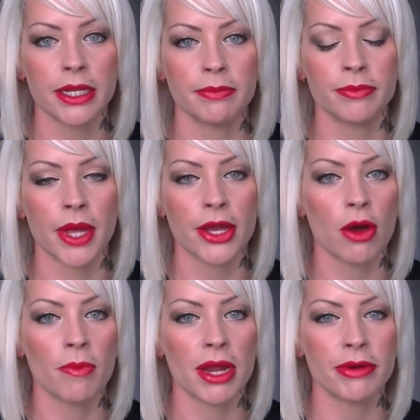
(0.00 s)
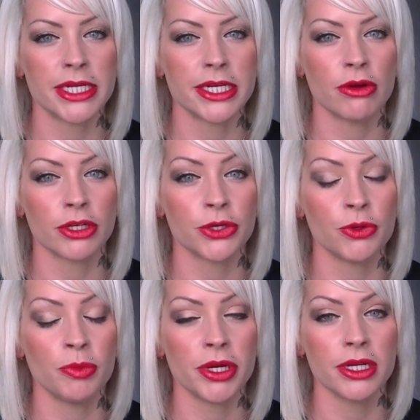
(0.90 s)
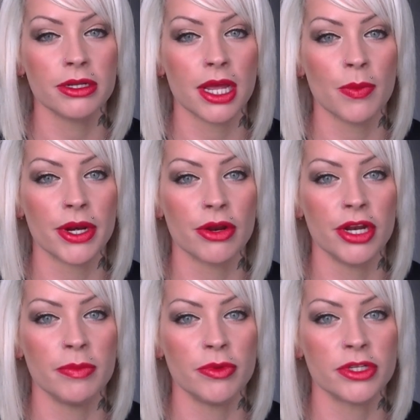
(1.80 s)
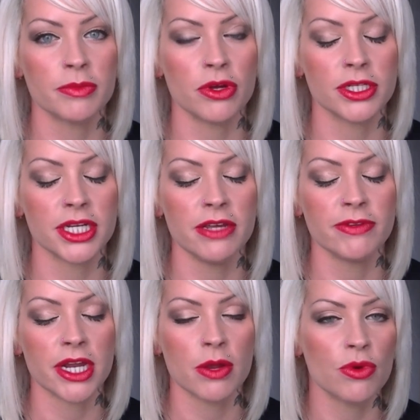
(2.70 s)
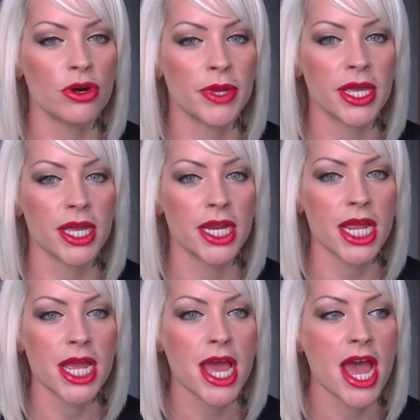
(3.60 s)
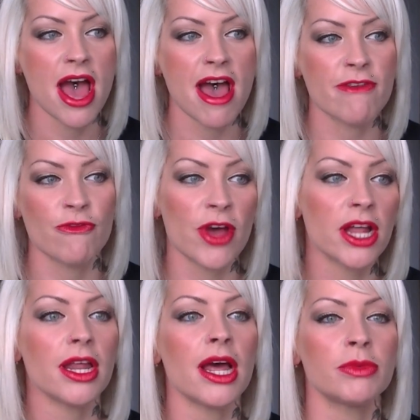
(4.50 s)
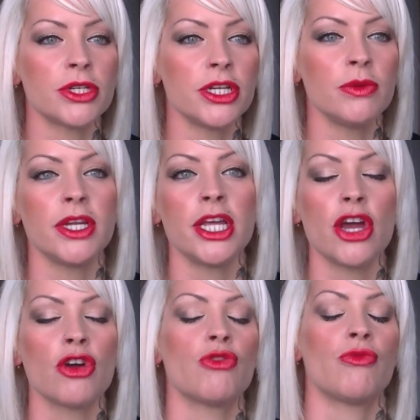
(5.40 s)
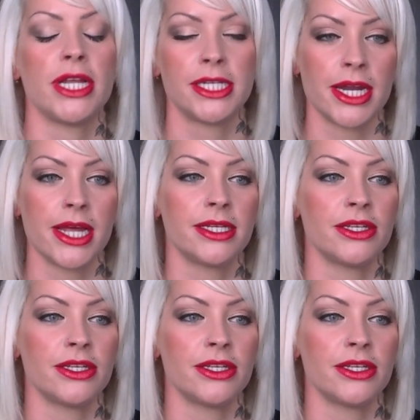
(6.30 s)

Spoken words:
I got married in October. I went on honeymoon to the Maldives, and I wore a bikini and felt absolutely great in it.